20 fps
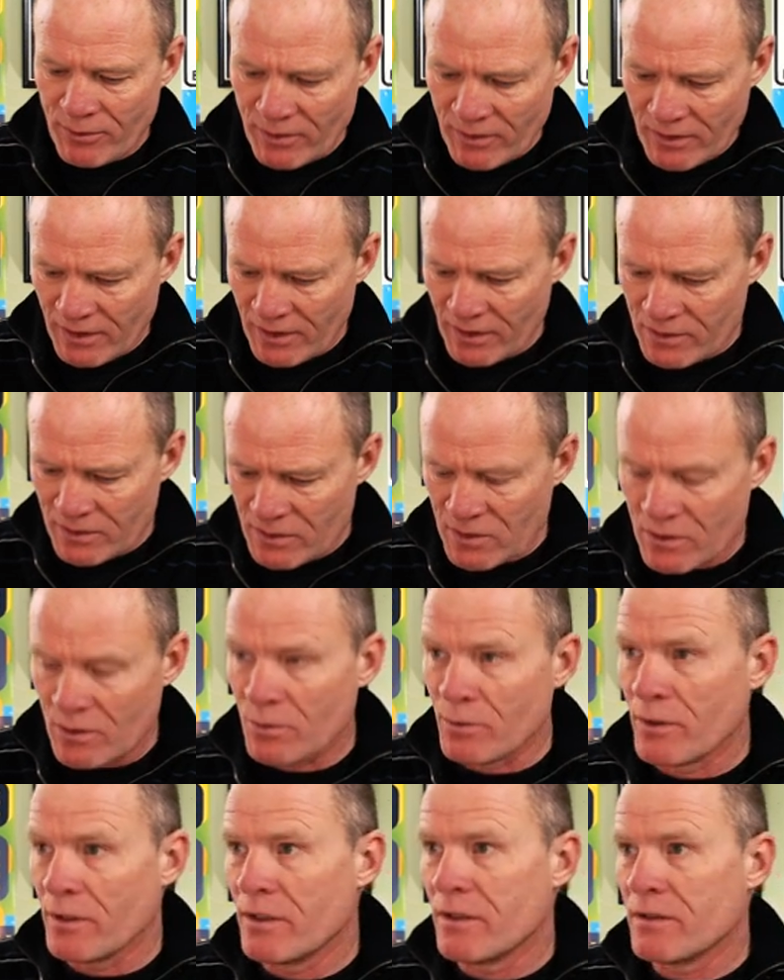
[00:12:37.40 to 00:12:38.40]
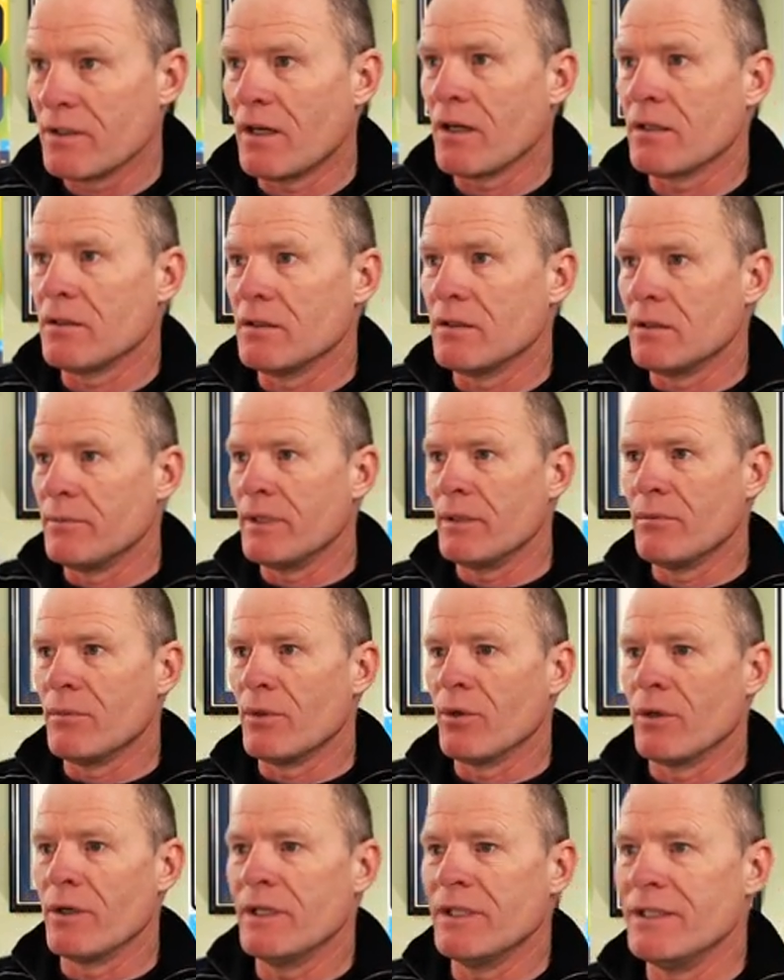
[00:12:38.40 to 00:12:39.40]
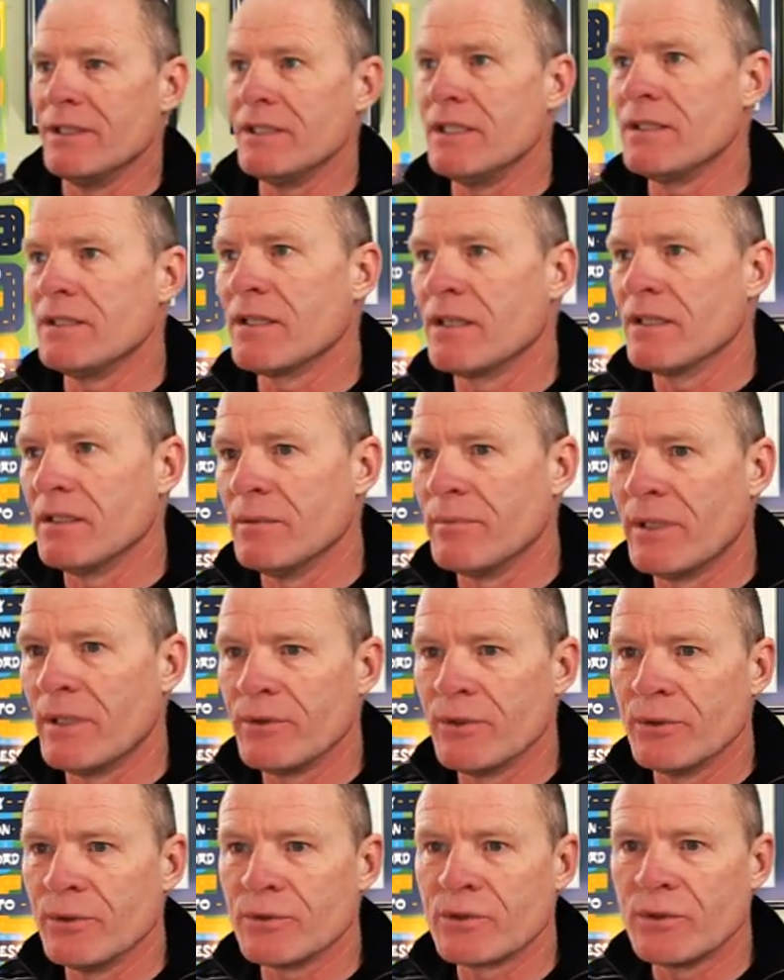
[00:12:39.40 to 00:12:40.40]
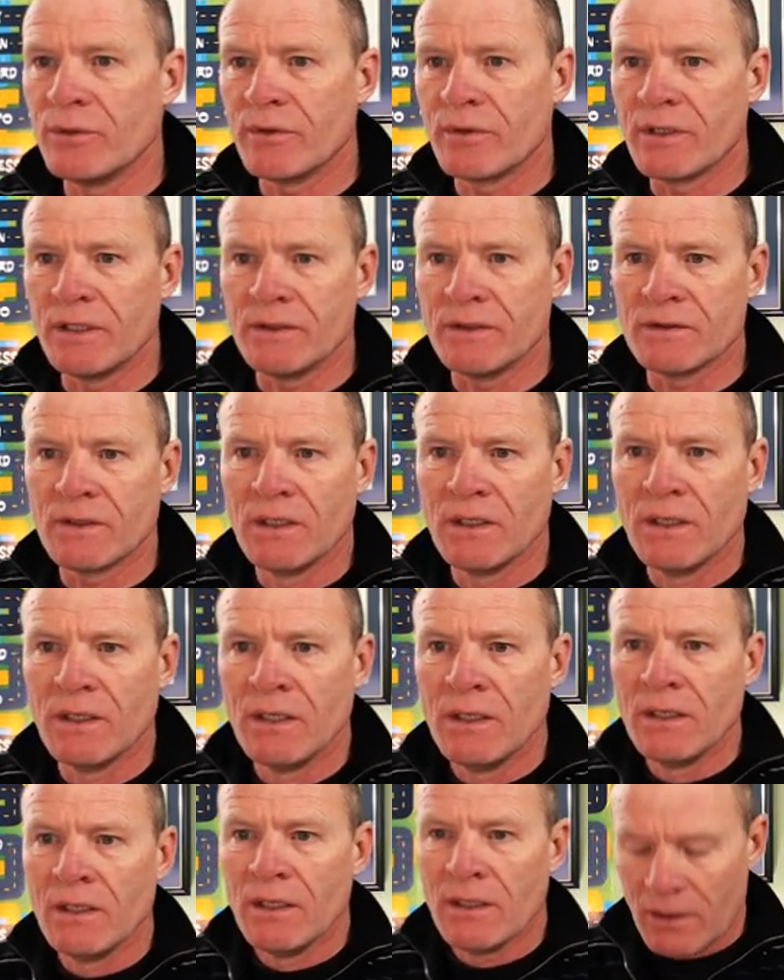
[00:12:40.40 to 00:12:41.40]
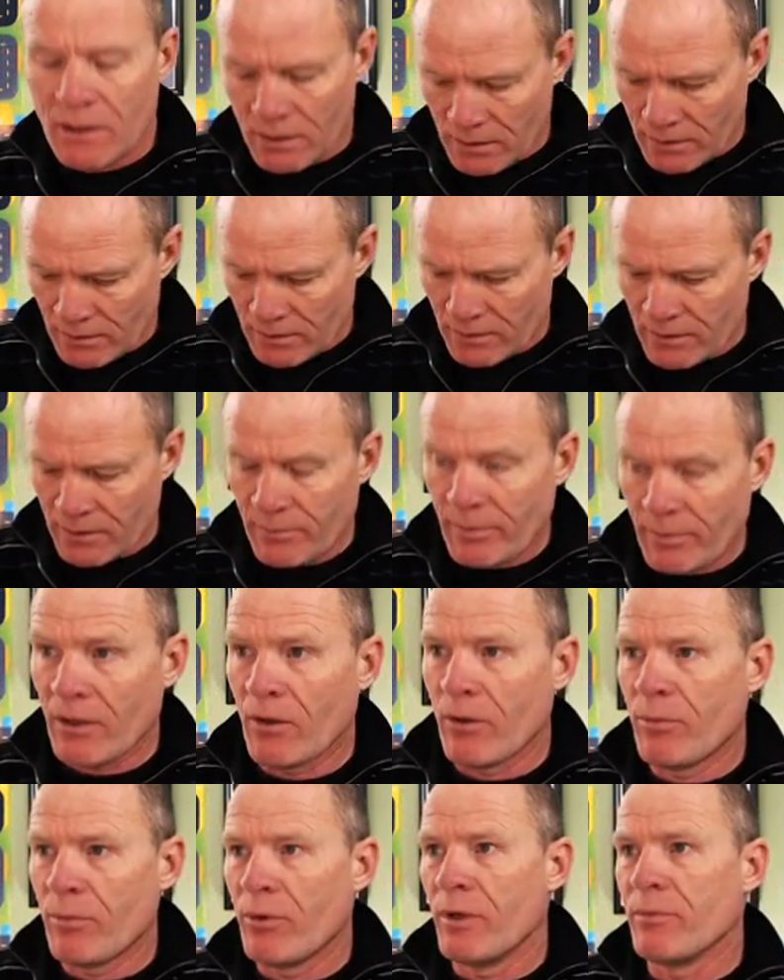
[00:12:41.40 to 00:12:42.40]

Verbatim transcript: things. So we're gonna talk a little bit more in detail about those two things. Click on the PowerPoint